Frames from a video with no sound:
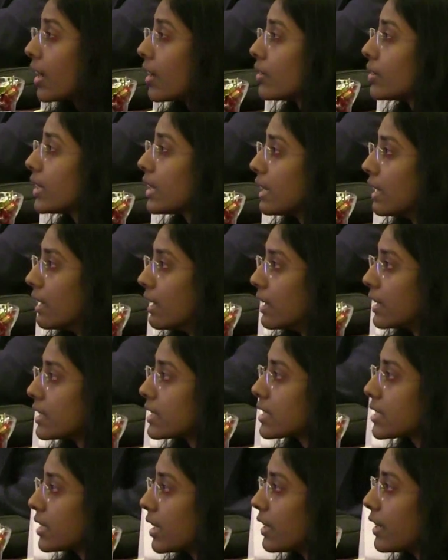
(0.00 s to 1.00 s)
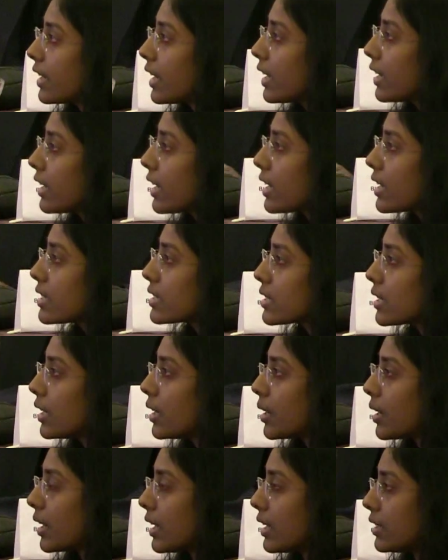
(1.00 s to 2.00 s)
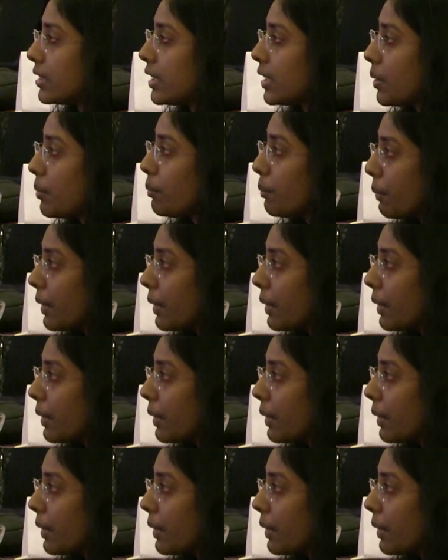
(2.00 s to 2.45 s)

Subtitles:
The study area is the